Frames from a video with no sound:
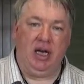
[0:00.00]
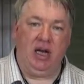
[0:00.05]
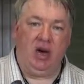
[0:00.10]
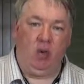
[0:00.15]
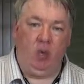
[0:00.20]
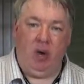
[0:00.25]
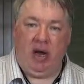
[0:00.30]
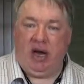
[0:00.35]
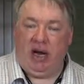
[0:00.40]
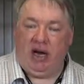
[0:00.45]

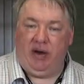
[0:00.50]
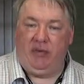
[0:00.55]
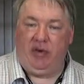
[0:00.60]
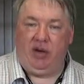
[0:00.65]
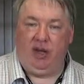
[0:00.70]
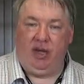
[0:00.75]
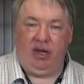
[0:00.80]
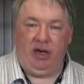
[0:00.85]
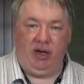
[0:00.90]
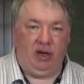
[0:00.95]
where
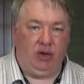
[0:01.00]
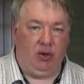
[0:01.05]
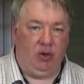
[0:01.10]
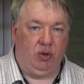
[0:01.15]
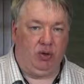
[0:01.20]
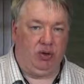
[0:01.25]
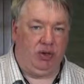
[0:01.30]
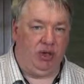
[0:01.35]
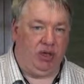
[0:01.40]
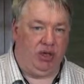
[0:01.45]
everything
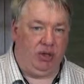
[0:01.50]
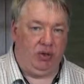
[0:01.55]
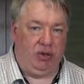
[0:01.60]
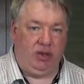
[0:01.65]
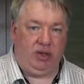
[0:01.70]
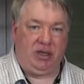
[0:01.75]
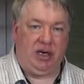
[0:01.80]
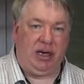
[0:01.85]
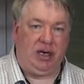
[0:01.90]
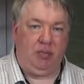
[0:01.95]
goes, you can
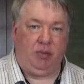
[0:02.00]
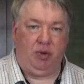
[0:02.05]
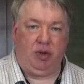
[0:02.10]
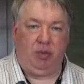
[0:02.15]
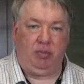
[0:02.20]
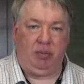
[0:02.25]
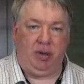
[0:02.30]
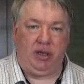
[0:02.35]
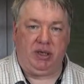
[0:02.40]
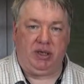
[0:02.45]
understand what the
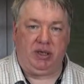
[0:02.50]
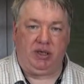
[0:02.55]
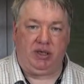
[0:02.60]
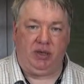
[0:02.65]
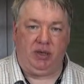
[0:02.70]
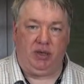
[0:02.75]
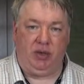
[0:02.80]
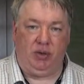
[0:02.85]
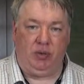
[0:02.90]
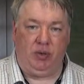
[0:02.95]
pieces
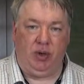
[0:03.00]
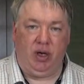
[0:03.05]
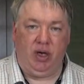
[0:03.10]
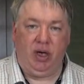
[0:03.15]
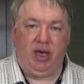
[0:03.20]
do,